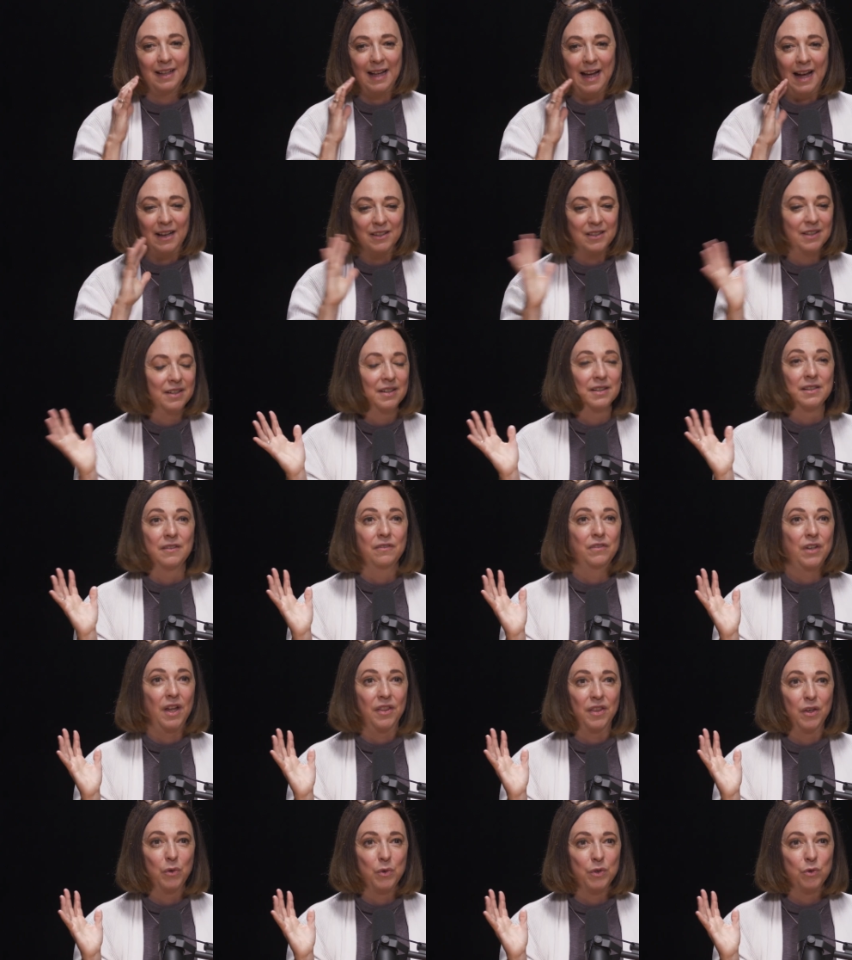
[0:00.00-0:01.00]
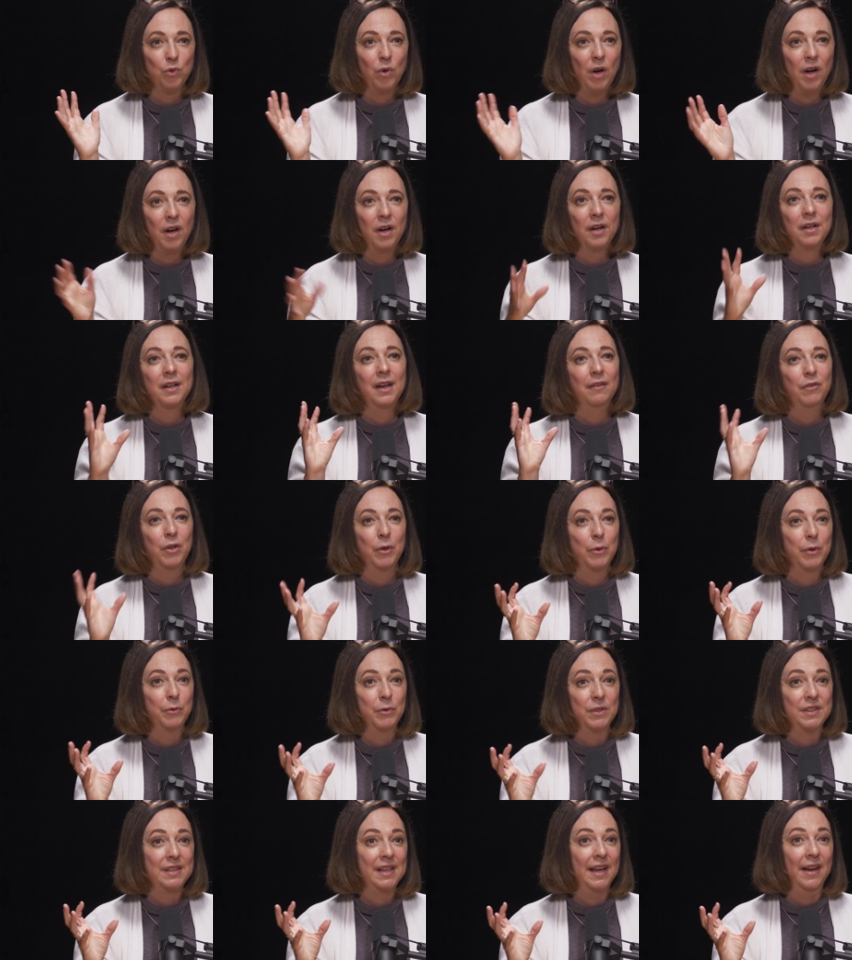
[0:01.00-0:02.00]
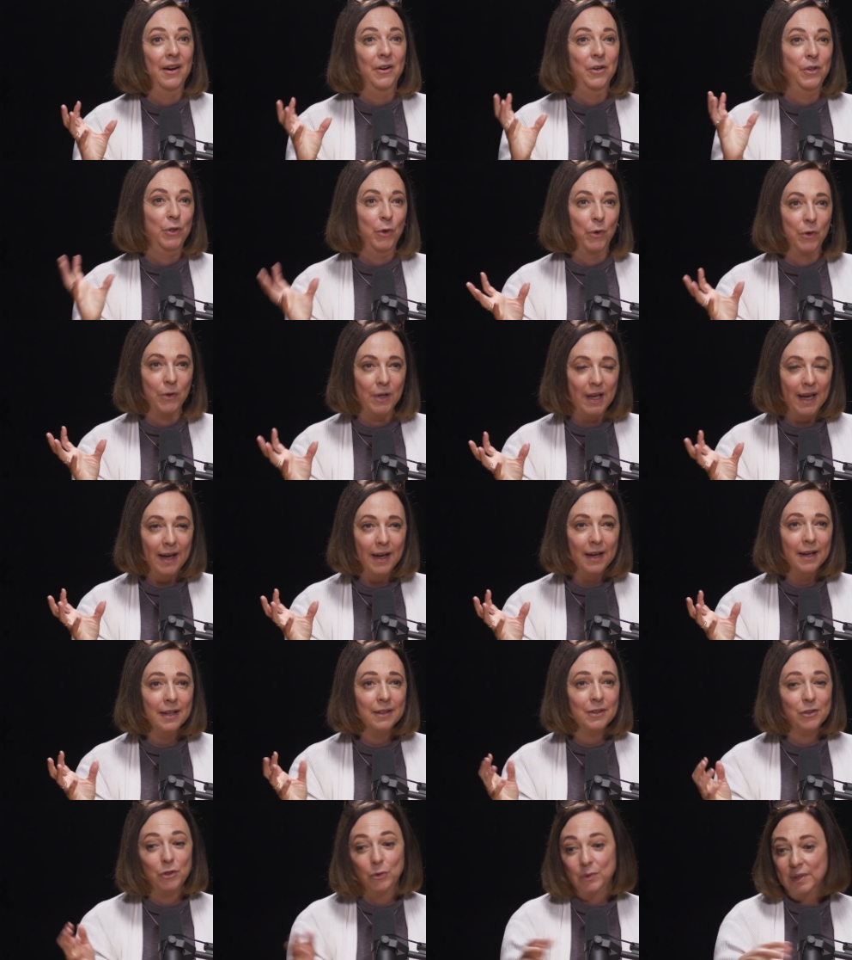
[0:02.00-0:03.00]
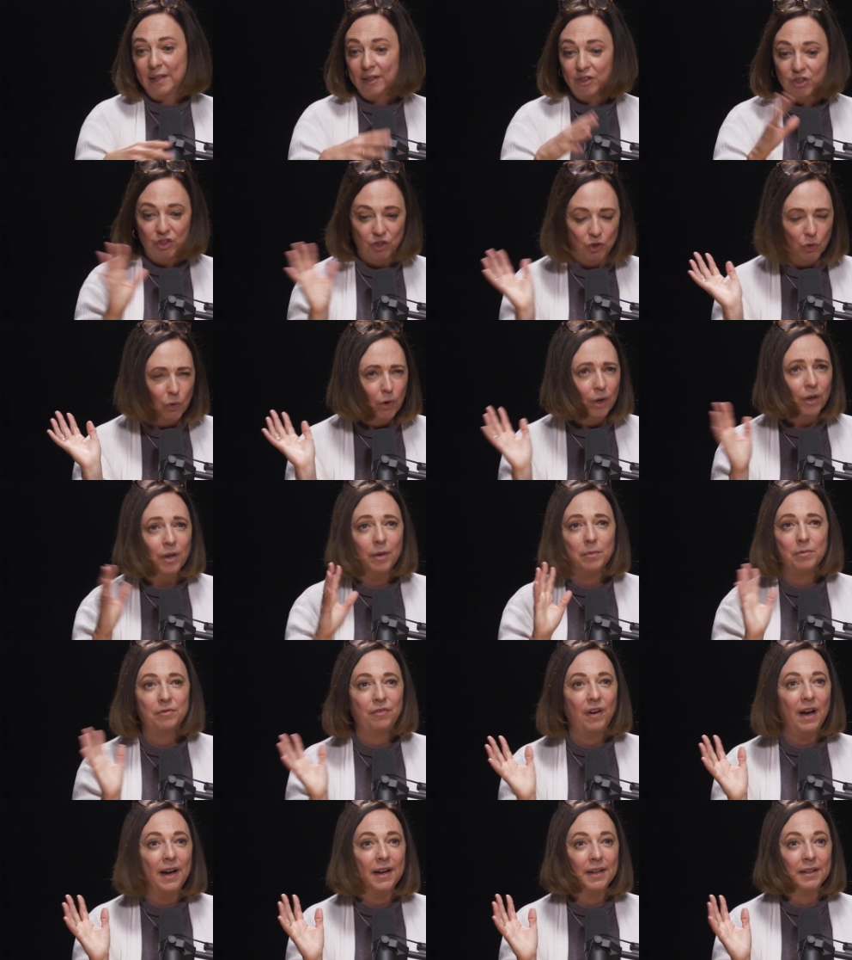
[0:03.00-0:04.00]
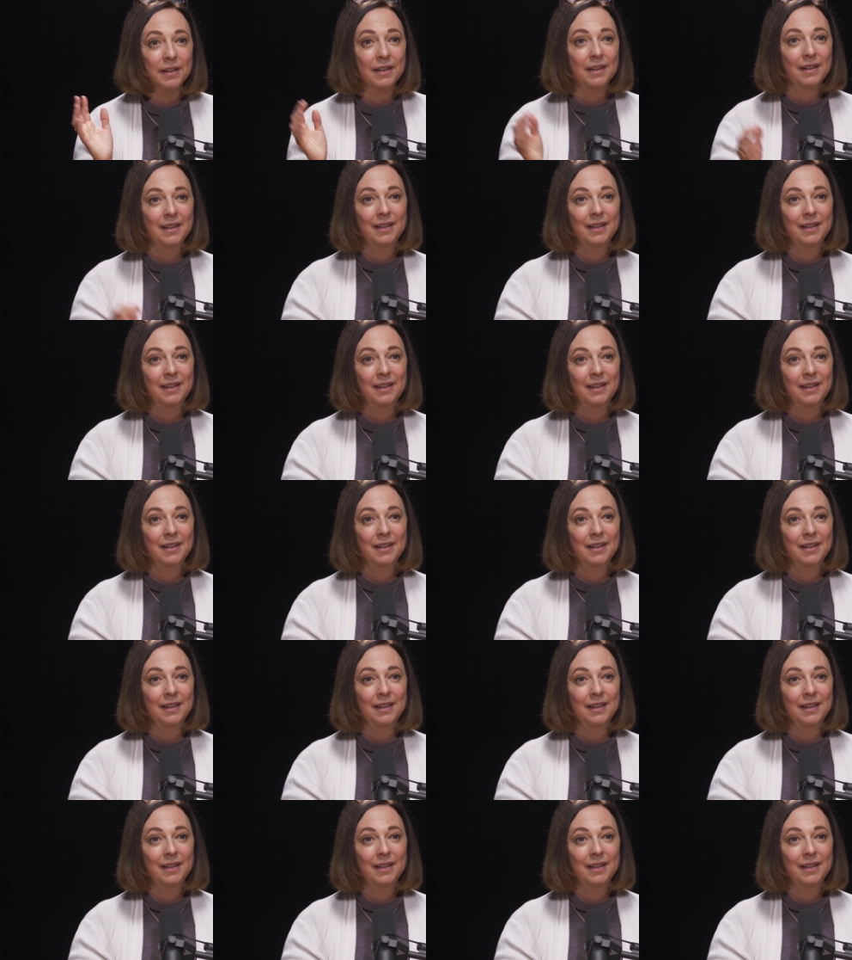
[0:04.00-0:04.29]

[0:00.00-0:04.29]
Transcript: acted as if nothing was wrong. Everyone would say, "Are you okay?" She was like, "Sure, I'm fine."